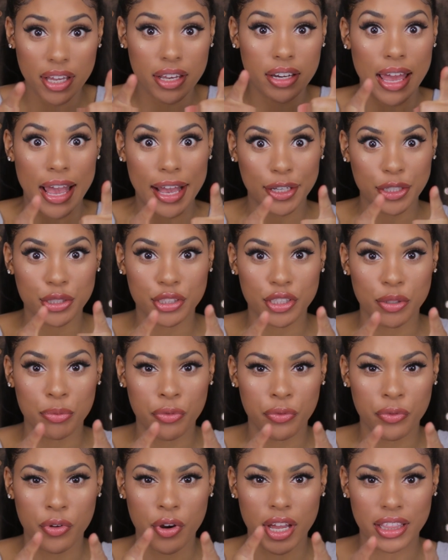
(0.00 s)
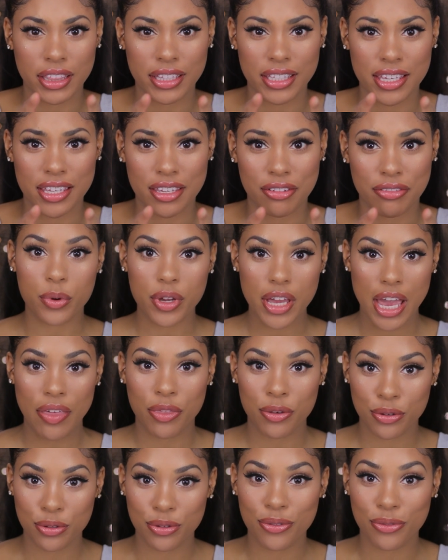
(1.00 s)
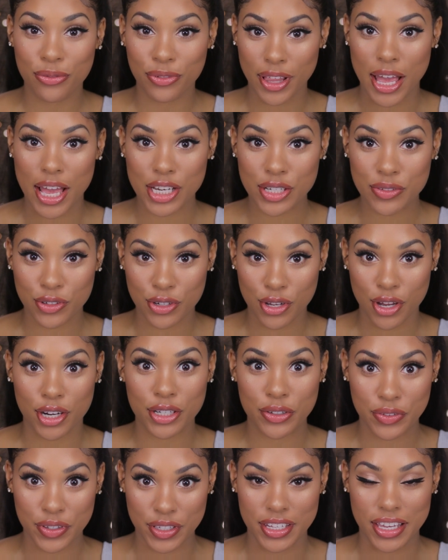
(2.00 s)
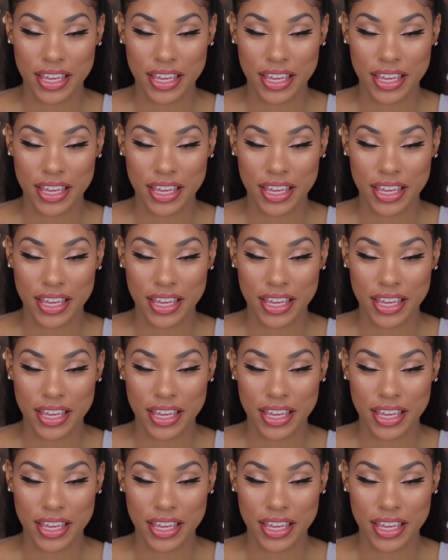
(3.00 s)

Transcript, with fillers: But actually, before I leave, we have to do the flash photography